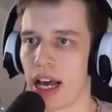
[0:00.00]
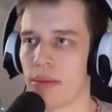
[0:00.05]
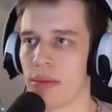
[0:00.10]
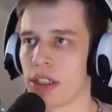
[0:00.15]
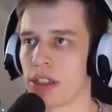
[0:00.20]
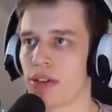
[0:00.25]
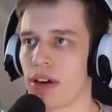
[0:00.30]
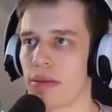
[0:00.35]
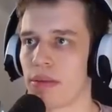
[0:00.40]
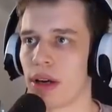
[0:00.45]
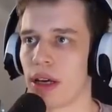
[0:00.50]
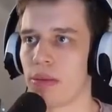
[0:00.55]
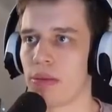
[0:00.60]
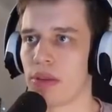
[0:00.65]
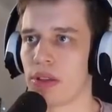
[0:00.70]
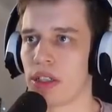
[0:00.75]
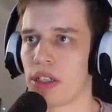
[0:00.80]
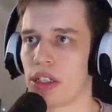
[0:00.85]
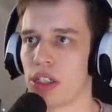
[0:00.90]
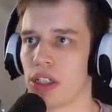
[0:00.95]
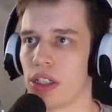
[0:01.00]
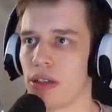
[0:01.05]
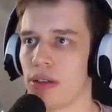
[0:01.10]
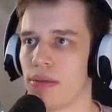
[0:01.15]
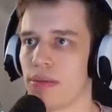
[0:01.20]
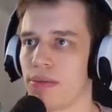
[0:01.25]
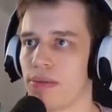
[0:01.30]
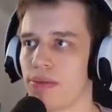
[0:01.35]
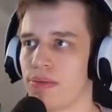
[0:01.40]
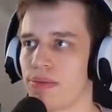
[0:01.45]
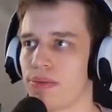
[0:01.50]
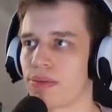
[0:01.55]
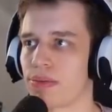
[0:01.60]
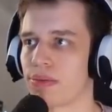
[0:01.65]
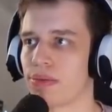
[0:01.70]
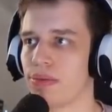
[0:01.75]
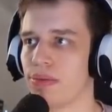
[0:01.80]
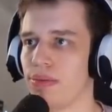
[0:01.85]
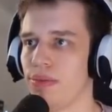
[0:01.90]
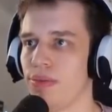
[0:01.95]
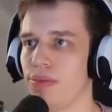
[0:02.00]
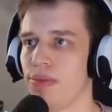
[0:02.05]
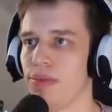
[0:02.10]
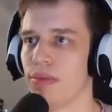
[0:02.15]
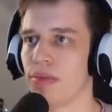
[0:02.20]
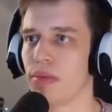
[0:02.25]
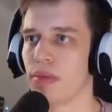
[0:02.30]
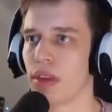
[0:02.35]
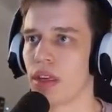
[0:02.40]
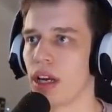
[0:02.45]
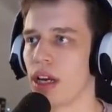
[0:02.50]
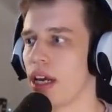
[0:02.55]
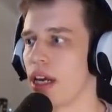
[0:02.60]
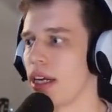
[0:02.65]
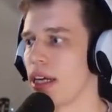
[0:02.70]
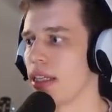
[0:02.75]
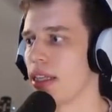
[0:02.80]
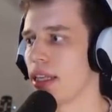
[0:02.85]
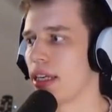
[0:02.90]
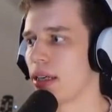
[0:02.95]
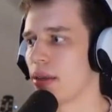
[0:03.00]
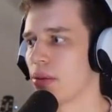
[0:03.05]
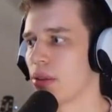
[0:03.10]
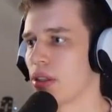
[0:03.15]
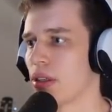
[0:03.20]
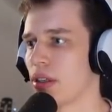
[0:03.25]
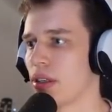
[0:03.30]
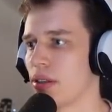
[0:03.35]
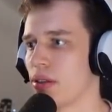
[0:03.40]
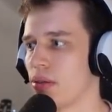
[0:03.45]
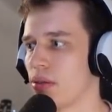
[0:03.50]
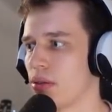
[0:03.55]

misread my position. And I think I'm starting to